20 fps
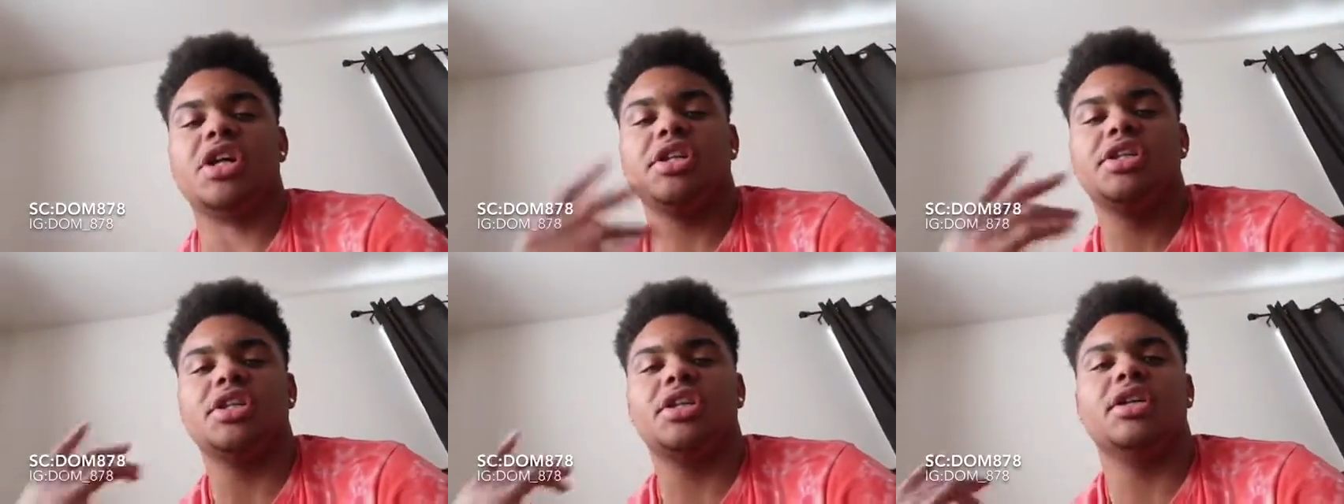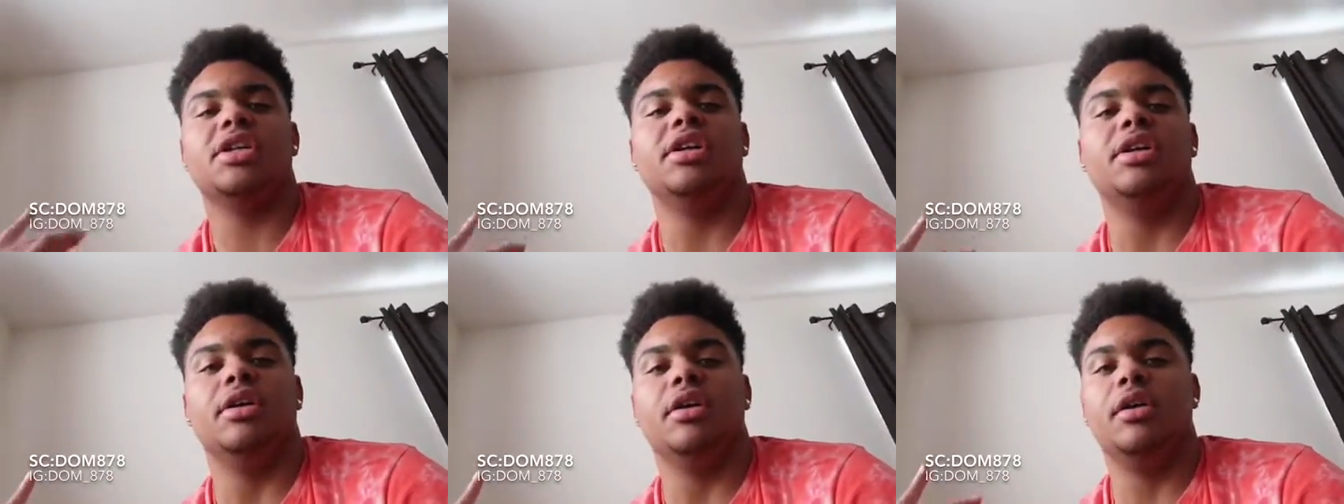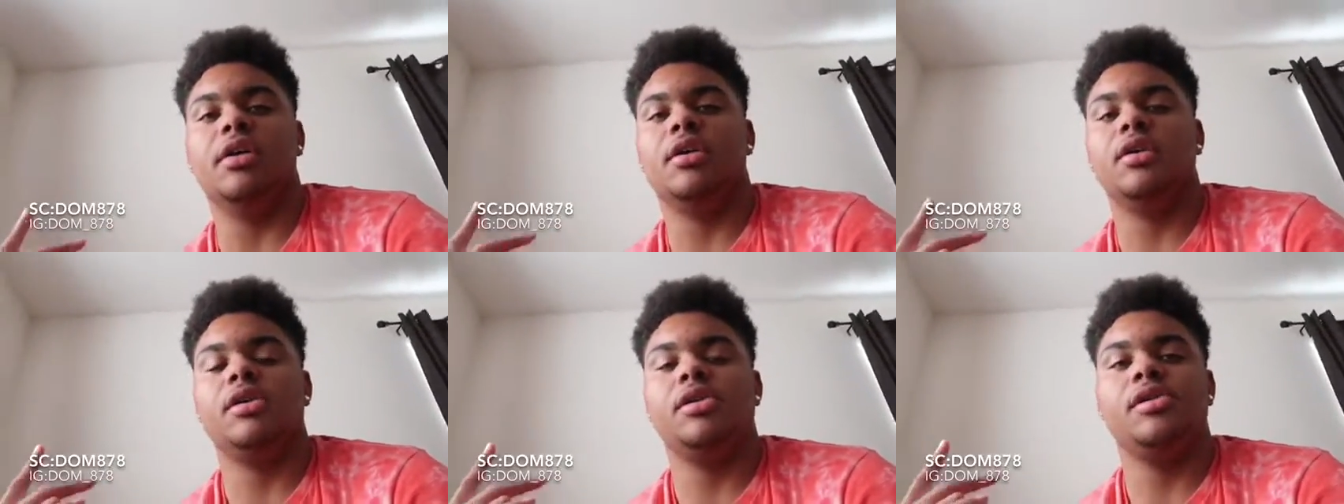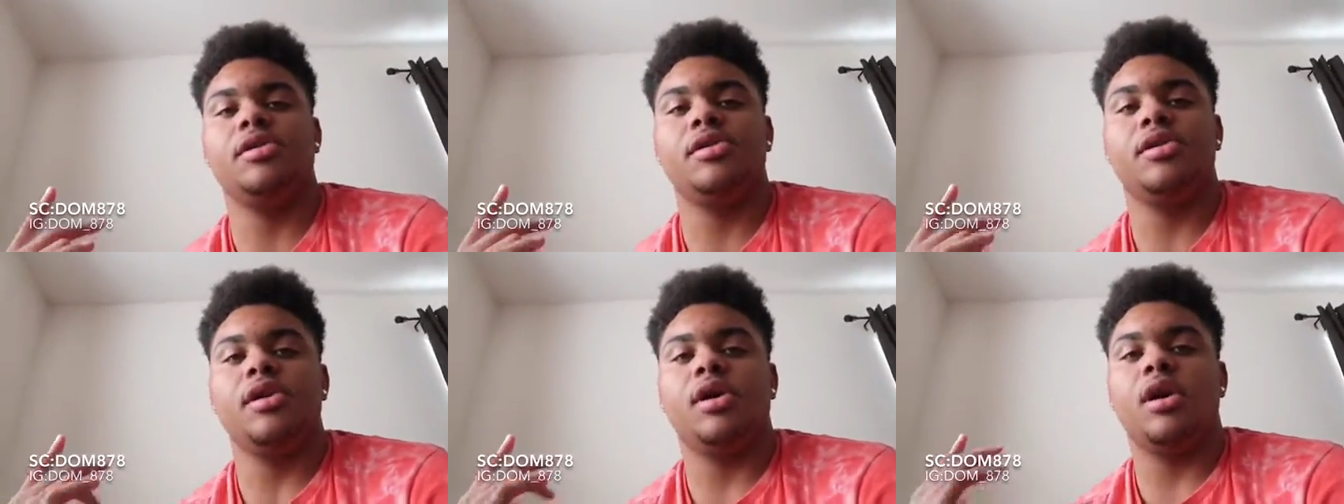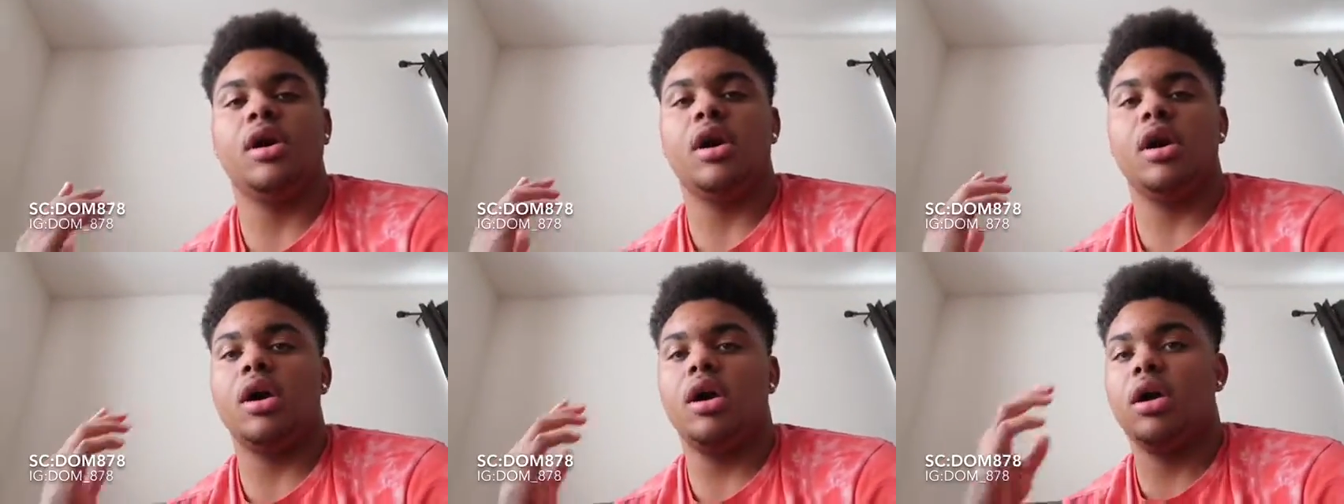y'all to.
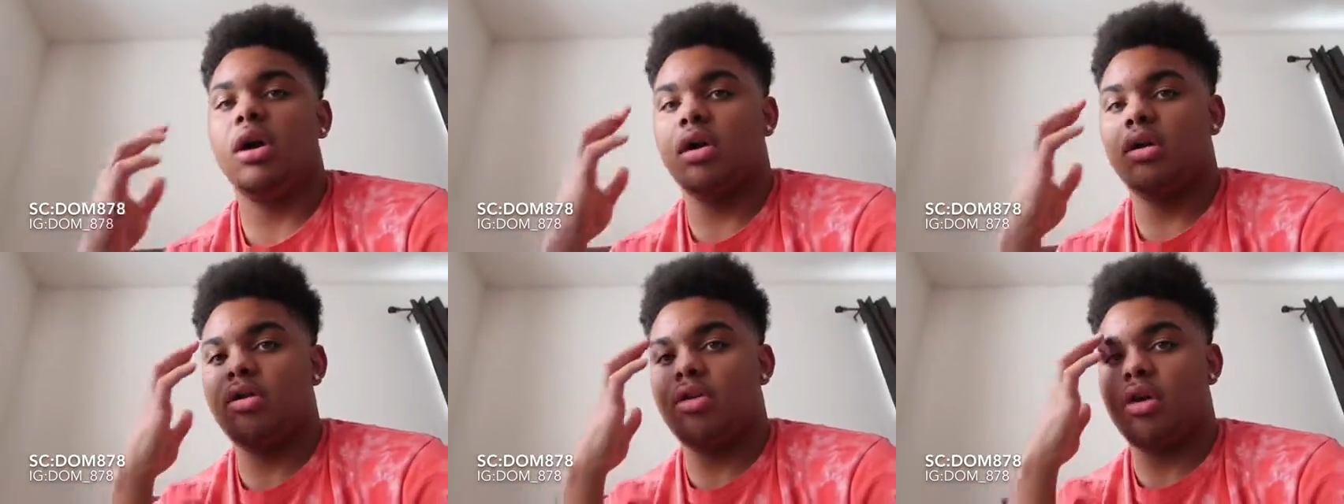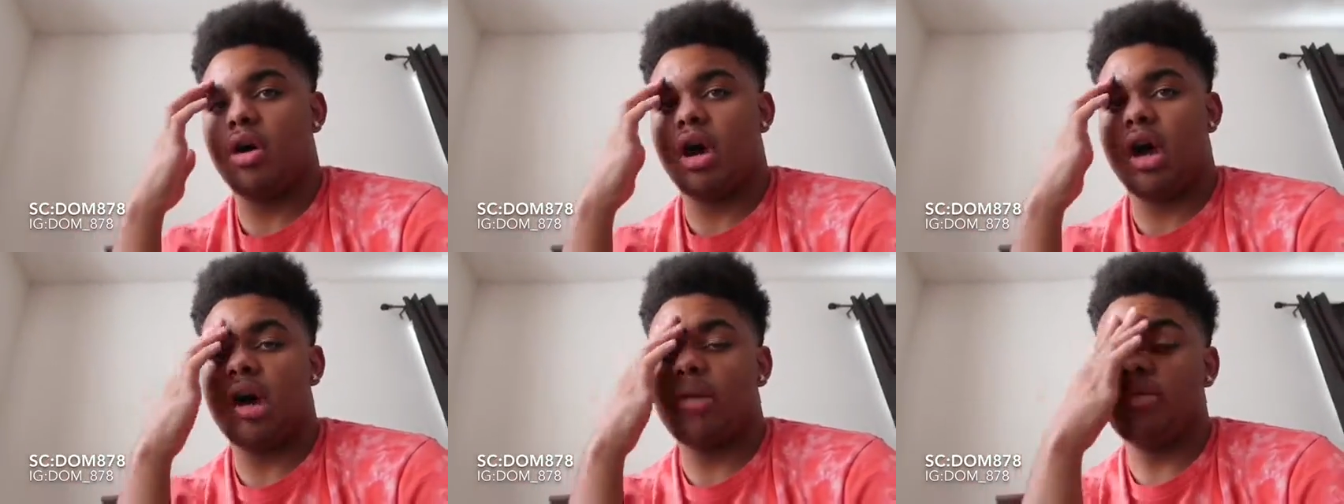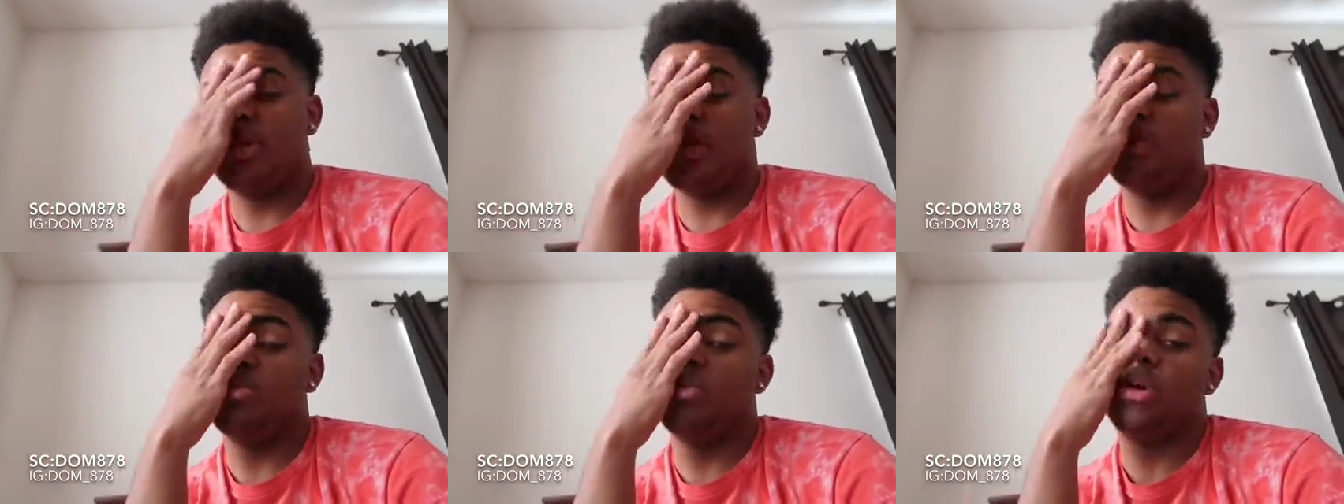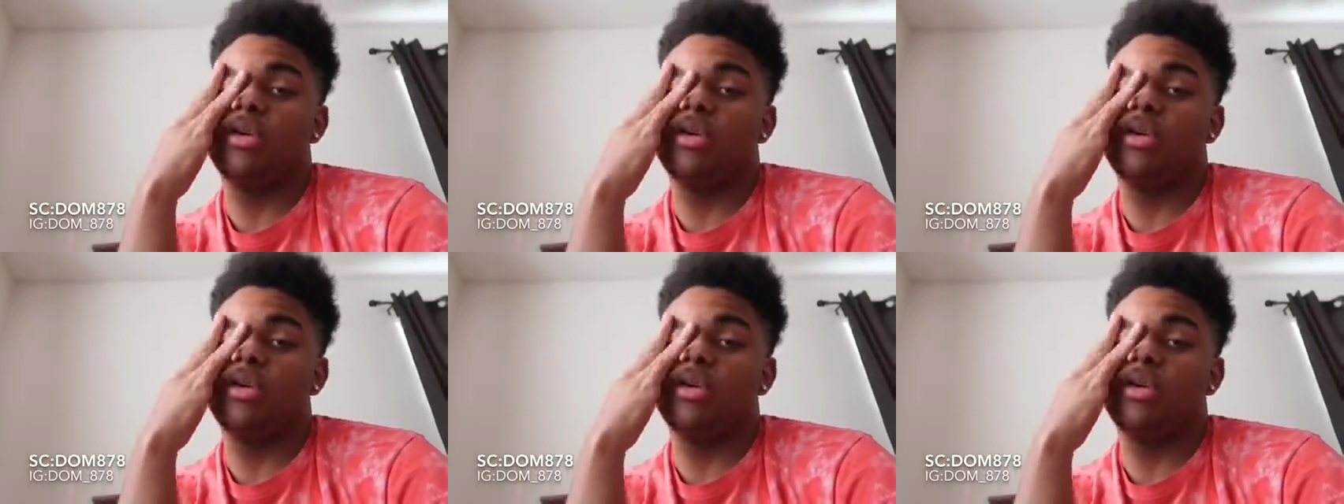I mean,